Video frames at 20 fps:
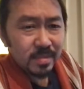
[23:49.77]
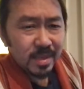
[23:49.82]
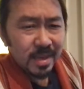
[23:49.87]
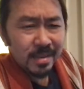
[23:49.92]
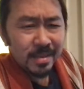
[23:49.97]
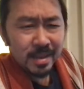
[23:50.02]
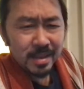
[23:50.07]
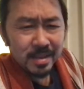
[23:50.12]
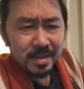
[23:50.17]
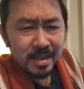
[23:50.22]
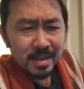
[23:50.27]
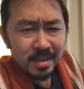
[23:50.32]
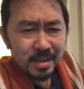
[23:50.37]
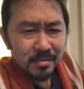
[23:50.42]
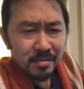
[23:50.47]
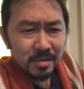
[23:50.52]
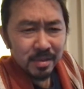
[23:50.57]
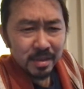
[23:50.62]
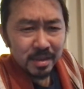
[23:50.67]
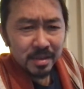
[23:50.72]
And they say
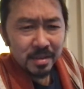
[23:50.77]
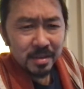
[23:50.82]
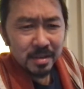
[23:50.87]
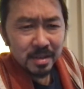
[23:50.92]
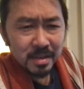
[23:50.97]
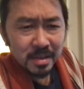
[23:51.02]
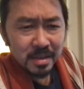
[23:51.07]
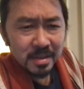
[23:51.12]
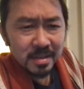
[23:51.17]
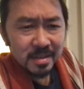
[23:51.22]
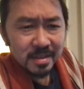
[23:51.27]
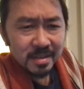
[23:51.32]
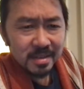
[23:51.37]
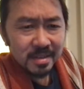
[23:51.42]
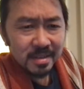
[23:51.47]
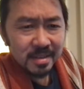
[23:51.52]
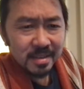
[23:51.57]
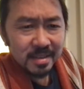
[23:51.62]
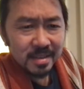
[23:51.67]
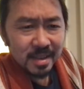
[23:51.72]
they're religious.
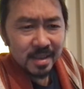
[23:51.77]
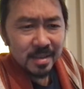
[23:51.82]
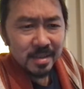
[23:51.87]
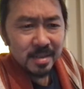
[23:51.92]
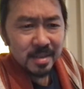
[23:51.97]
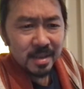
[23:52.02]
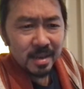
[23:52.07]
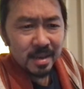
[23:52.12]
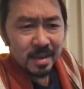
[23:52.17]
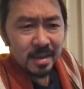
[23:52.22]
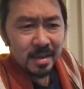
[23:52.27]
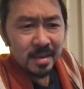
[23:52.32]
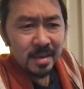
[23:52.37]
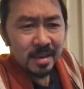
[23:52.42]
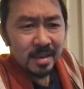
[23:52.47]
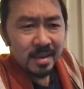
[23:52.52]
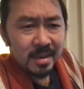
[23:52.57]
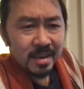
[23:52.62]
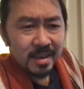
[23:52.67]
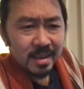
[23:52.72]
They
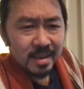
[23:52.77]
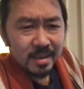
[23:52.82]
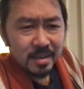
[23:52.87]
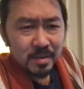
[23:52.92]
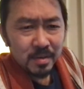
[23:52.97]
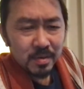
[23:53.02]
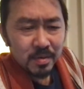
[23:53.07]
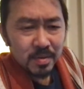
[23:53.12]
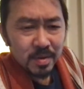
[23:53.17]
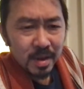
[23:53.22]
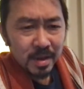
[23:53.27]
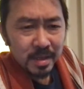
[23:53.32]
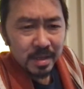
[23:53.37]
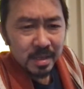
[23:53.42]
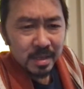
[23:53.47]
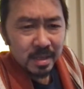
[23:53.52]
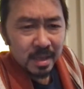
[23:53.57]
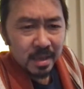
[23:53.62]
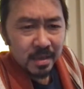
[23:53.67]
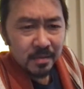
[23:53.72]
say, you know,
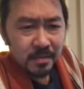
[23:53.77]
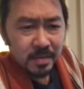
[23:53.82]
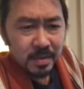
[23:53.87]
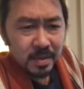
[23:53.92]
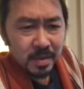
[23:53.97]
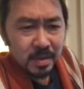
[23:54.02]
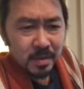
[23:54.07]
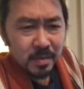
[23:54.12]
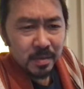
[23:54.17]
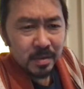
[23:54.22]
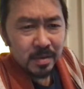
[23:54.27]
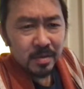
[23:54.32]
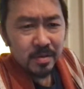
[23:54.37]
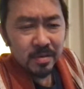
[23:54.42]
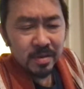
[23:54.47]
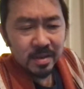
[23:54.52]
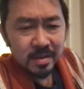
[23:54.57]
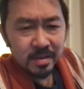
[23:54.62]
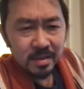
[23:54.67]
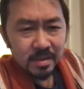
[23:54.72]
Christ saves them
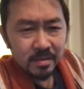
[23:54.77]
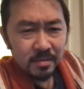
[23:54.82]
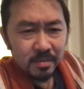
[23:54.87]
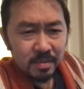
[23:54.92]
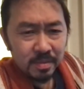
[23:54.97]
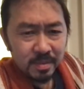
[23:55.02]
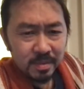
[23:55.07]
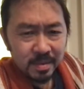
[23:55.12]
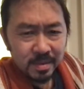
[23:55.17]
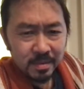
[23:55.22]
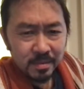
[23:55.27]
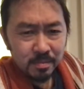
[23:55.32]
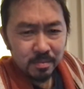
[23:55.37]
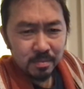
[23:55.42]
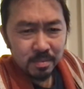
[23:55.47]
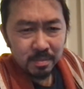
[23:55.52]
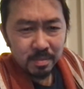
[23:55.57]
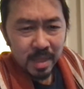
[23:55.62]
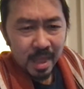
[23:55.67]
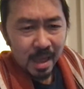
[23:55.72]
and the
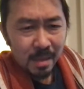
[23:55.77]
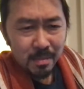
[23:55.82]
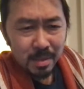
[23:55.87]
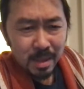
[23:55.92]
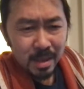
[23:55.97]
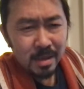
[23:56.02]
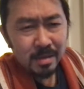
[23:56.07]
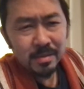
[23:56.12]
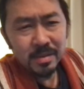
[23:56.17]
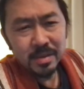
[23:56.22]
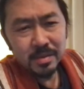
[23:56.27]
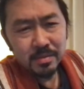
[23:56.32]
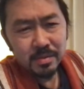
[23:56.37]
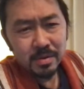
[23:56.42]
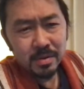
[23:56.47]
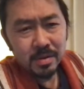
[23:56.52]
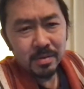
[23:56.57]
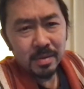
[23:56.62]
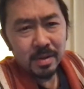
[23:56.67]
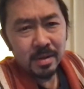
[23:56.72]
blah, blah of this
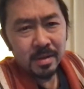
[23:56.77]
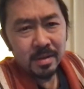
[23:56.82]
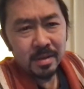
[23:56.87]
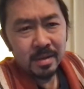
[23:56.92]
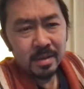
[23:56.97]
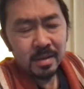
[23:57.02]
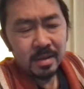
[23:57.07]
world, right?